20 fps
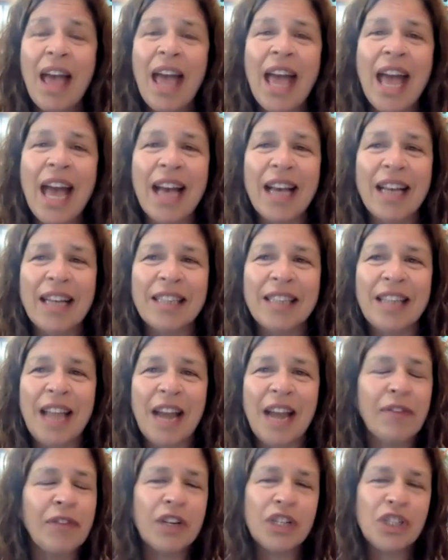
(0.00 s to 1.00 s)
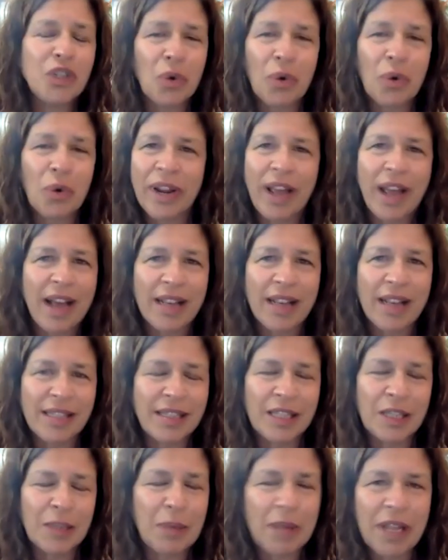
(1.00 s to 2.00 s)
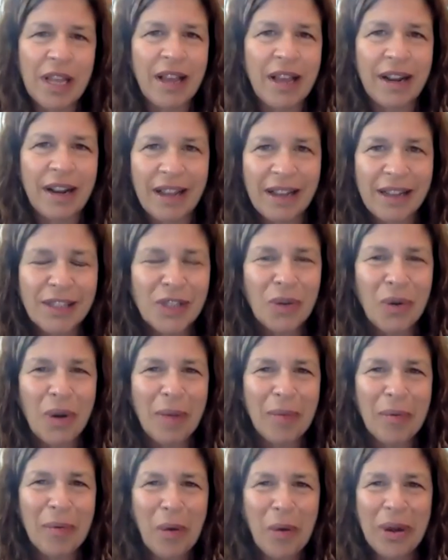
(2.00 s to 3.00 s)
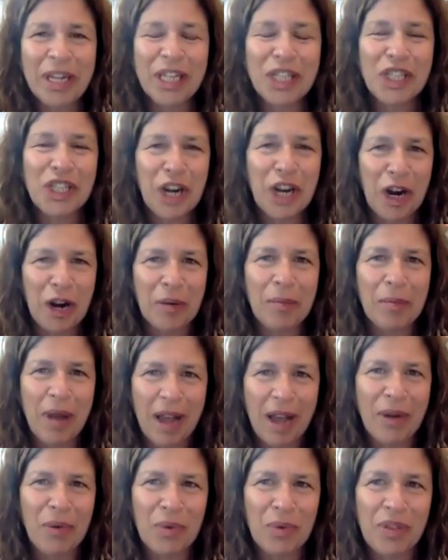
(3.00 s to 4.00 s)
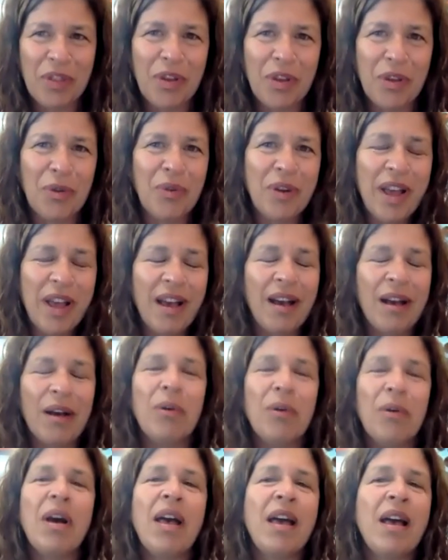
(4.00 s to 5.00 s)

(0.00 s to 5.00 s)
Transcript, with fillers: And every story has its beginning, so I'm going to share mine with you now.